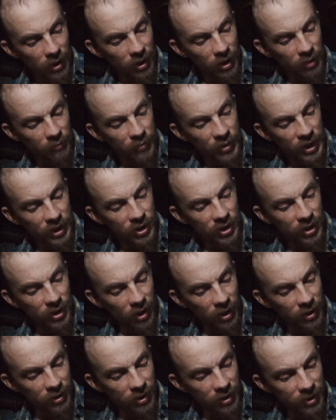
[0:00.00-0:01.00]
in pitch
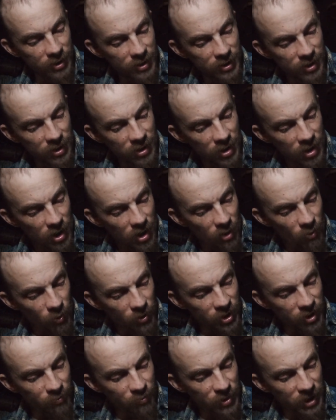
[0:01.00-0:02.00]
darkness
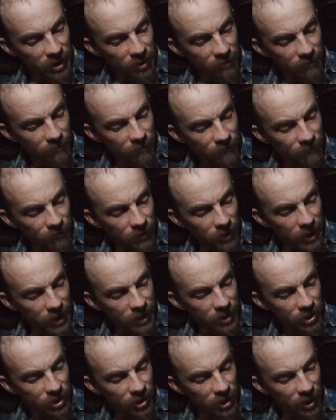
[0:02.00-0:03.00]
with a big
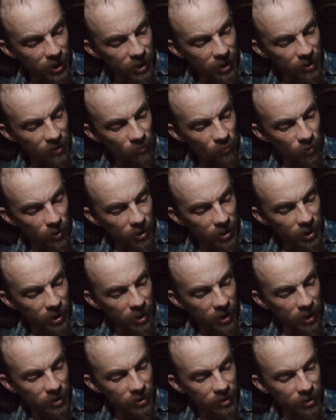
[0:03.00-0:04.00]
flashlight in one
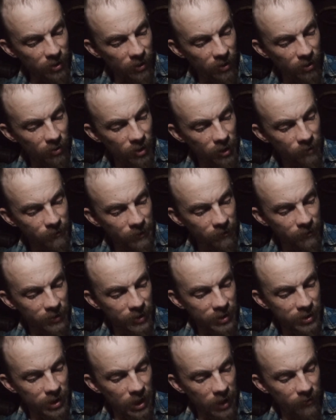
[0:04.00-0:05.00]
hand and a
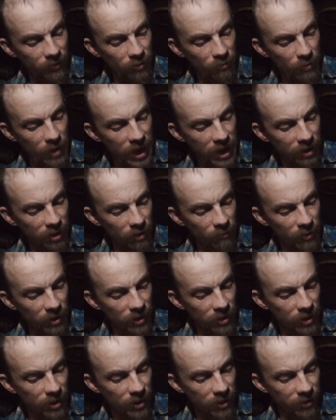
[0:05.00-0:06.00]
357 Magnum
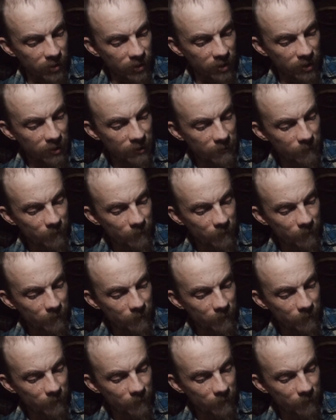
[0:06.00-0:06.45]
in the other.